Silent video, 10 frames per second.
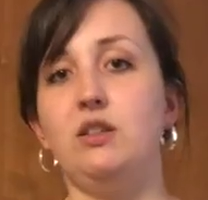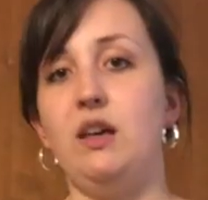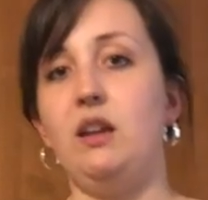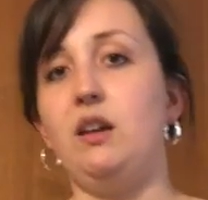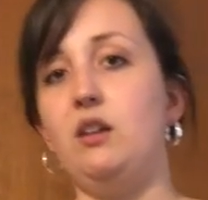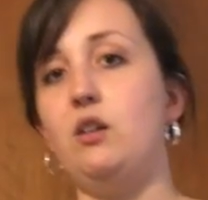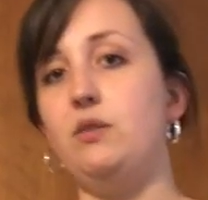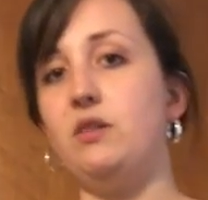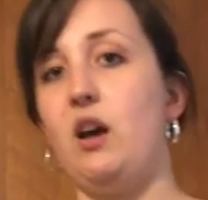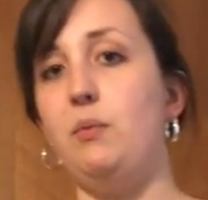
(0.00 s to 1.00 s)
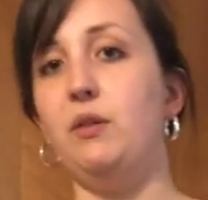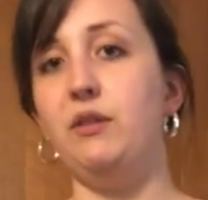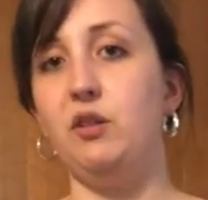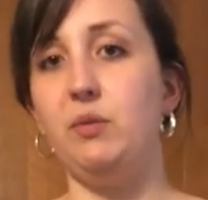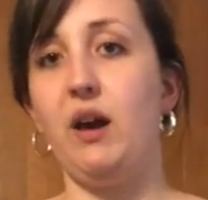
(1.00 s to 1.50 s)
that it goes up a
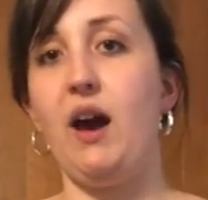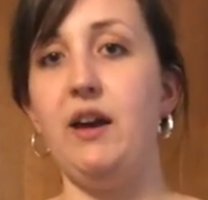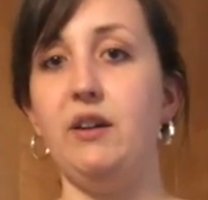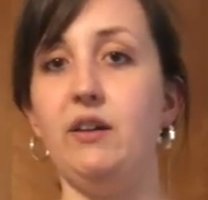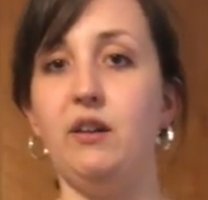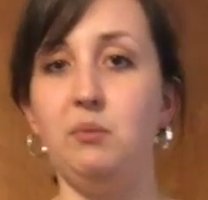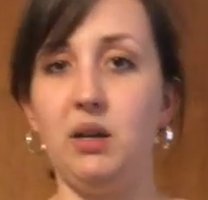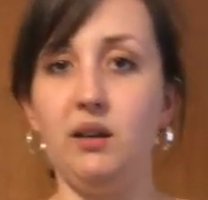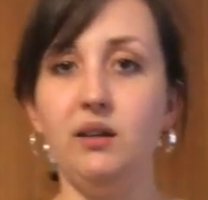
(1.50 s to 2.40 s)
little bit higher on me.